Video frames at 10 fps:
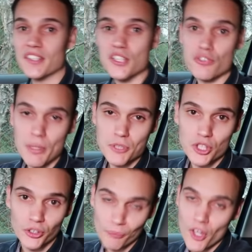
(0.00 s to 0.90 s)
in the
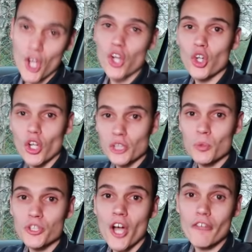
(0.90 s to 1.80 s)
description.
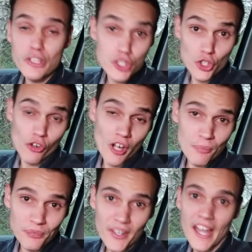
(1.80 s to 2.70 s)
Collingwood are an insurer
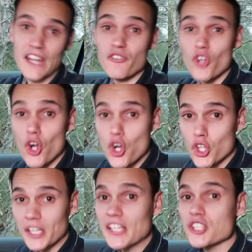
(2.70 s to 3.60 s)
and if you're
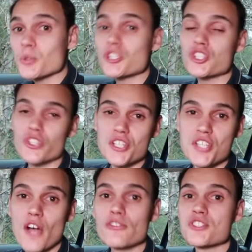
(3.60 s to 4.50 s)
looking to insure
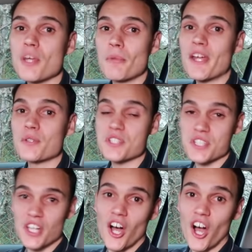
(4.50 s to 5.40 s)
yourself on somebody
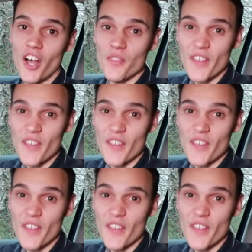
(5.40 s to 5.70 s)
else's car,